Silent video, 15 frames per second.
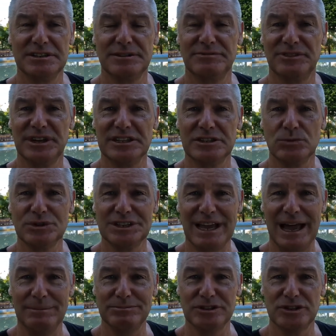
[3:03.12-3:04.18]
defence was
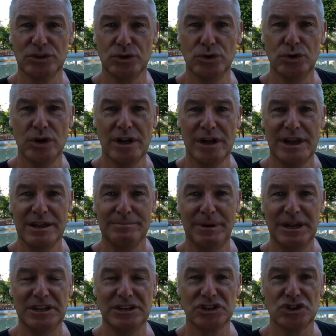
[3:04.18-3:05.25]
up to
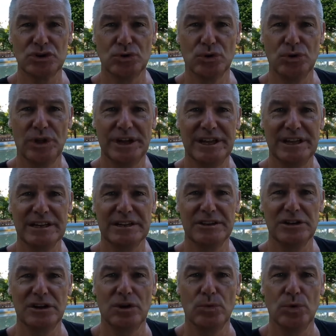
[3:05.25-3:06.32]
making sure that
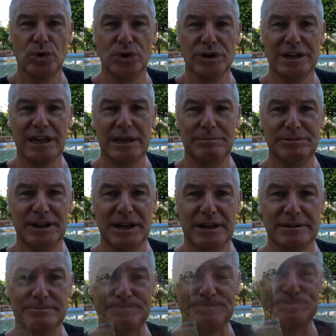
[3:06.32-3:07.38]
England were kept
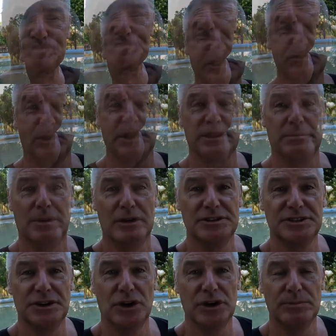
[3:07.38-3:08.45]
out. Now, I guess one of the
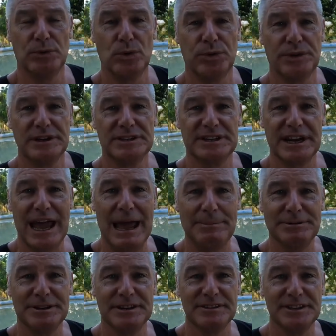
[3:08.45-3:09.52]
most notable things that
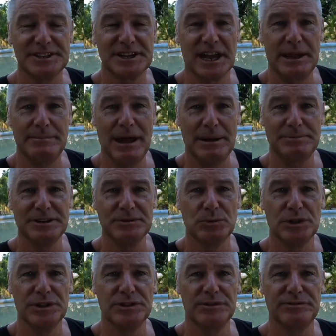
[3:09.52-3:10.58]
happened in this game happened
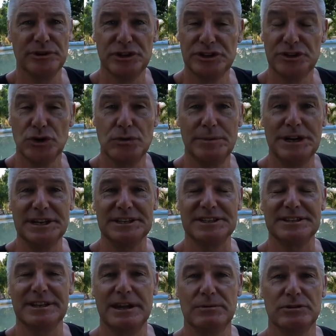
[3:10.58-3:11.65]
within the first 2 minutes,
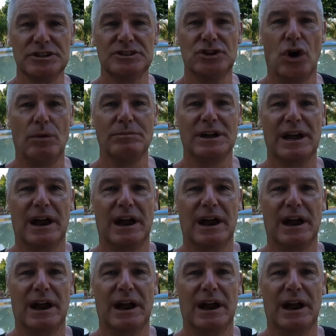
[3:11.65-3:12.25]
and that was Tom